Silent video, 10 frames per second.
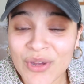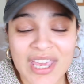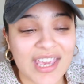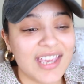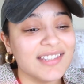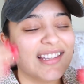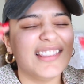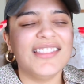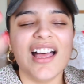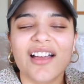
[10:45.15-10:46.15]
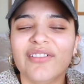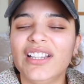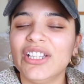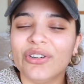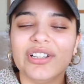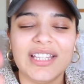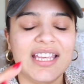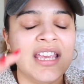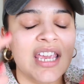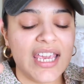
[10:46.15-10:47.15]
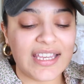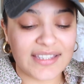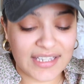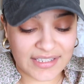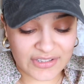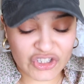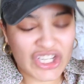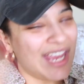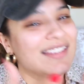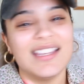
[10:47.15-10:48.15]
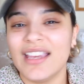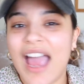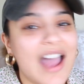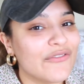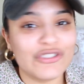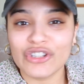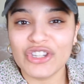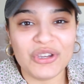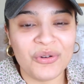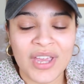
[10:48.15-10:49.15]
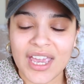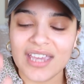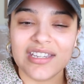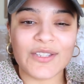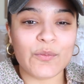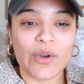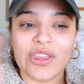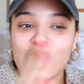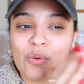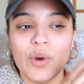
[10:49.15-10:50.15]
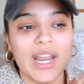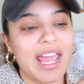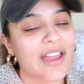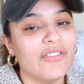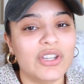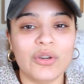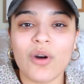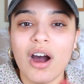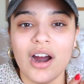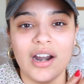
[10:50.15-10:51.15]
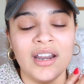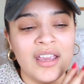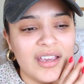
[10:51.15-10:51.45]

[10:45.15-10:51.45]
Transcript: His love literally is chasing after you and is with you wherever you are.